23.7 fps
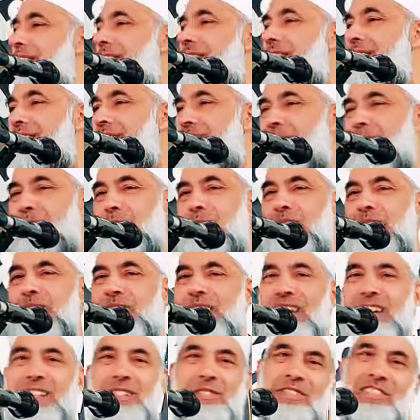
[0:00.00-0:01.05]
He said,
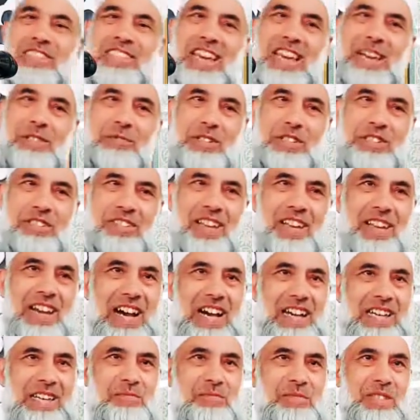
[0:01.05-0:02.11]
I don't care what you,
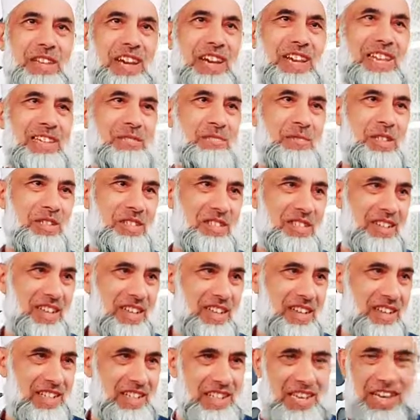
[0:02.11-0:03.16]
I am the
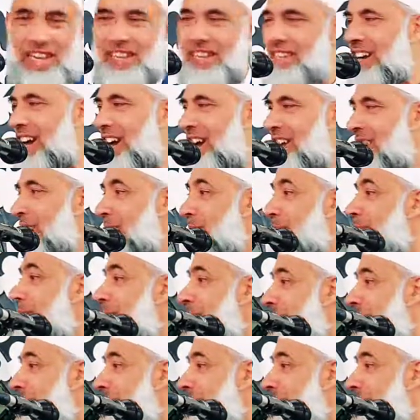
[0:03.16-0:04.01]
king, I am